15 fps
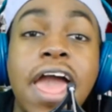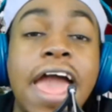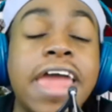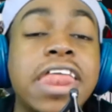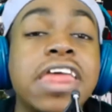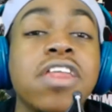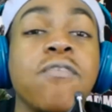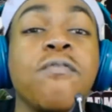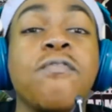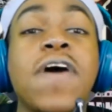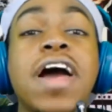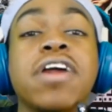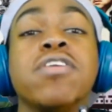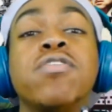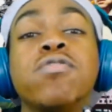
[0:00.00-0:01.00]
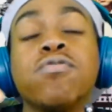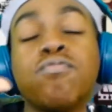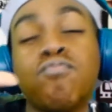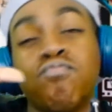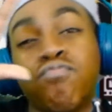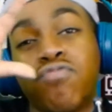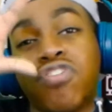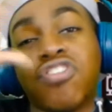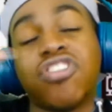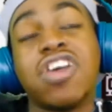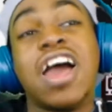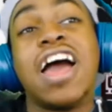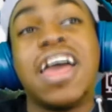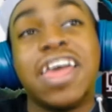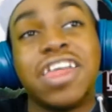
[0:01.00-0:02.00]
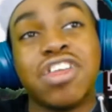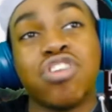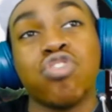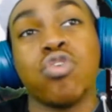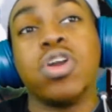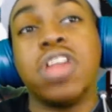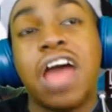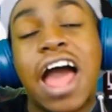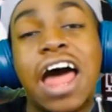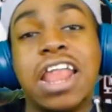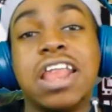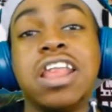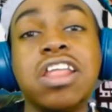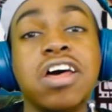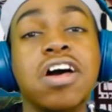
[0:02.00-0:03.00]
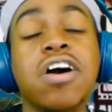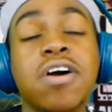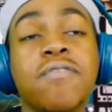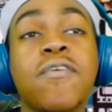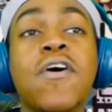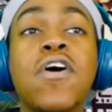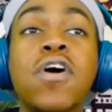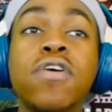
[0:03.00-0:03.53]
And then the final shot in the trailer I love